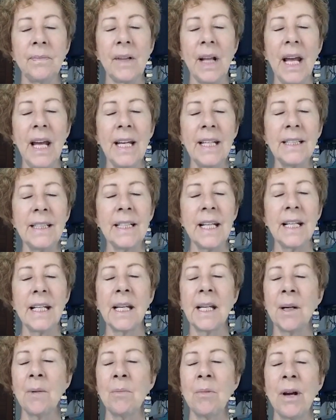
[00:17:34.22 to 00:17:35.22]
and
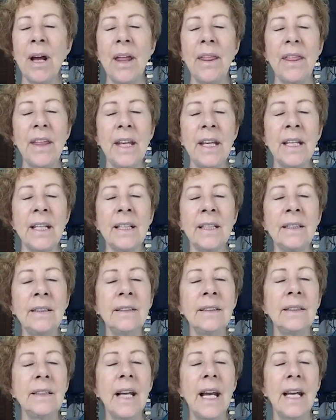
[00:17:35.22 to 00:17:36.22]
taking a breath
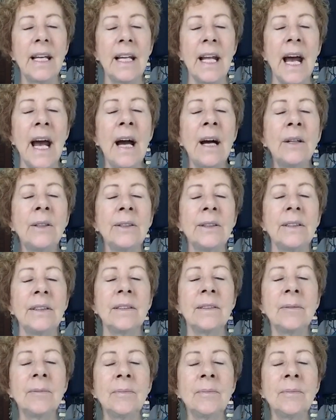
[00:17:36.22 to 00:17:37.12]
in and out.